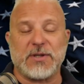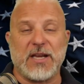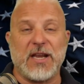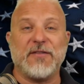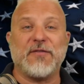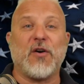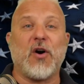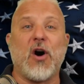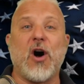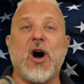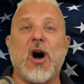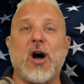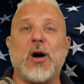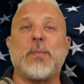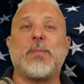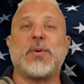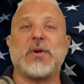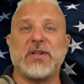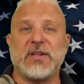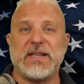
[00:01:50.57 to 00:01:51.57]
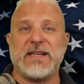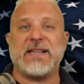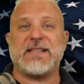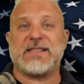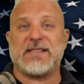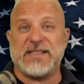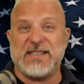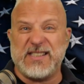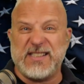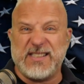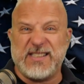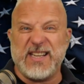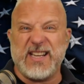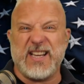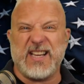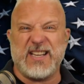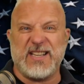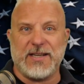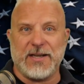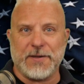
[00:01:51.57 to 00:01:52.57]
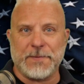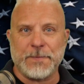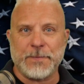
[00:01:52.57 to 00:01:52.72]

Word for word: If all police did